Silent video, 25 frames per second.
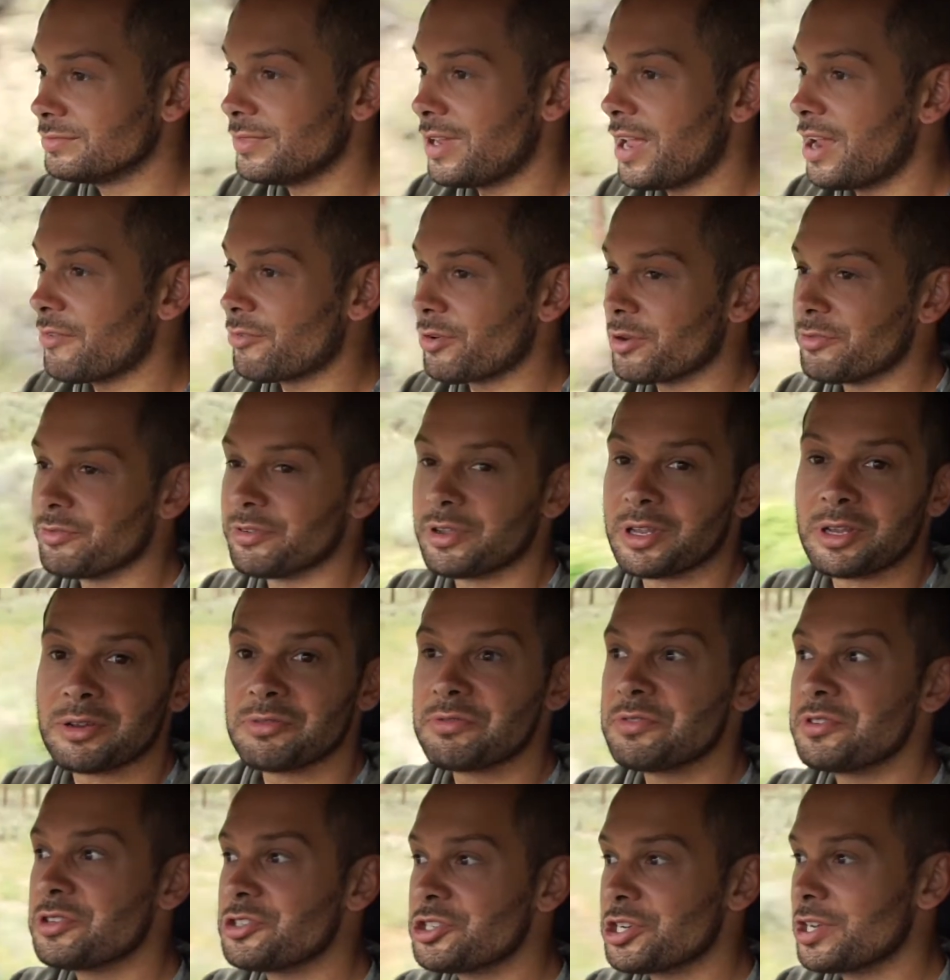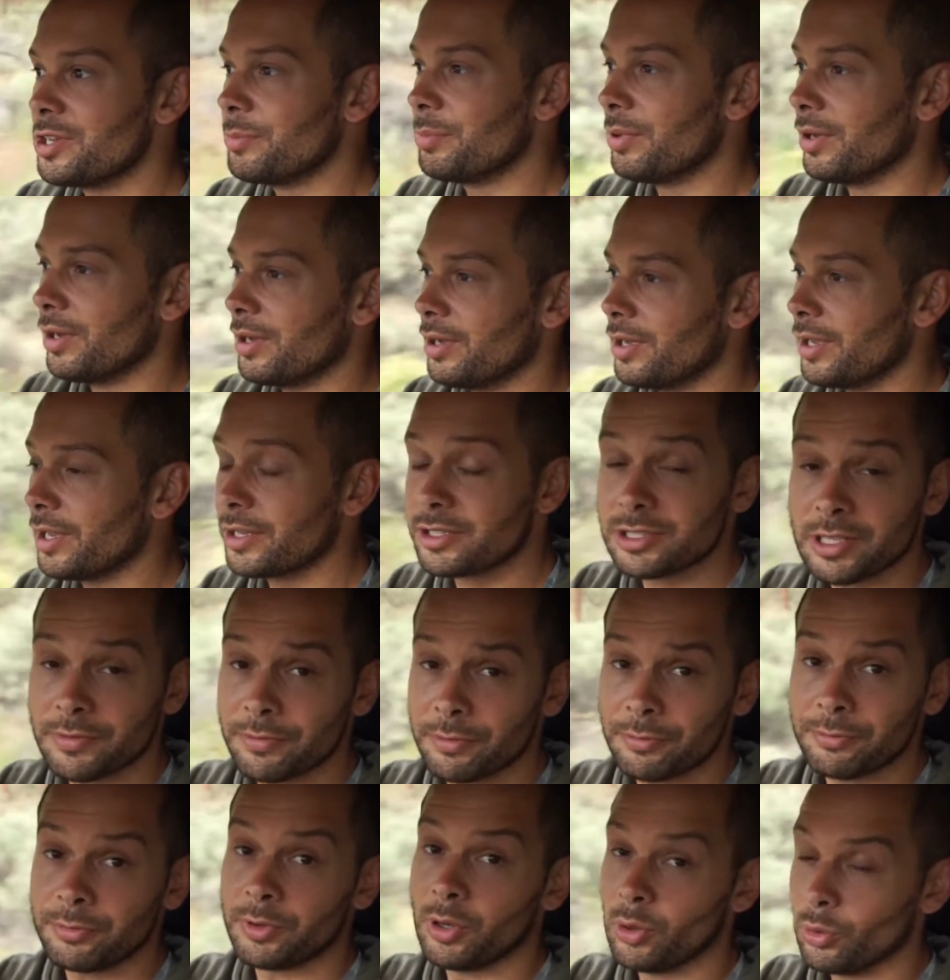everything for cheaper, except
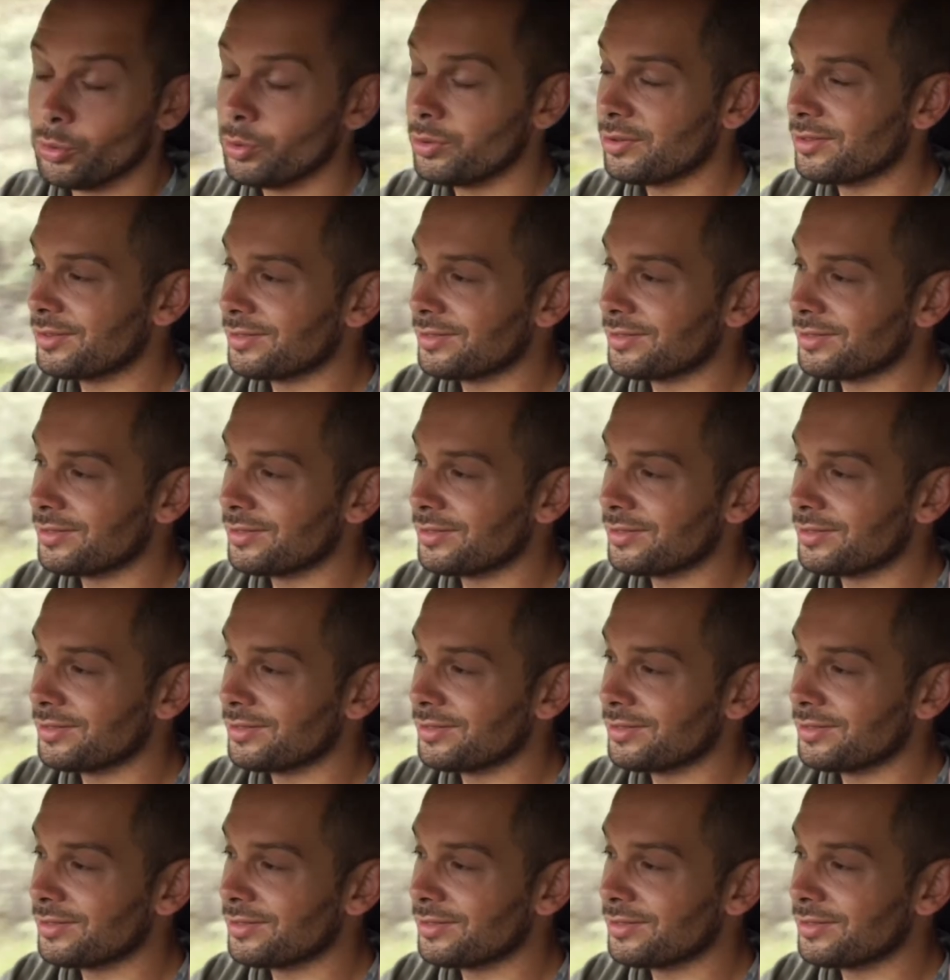for fuel.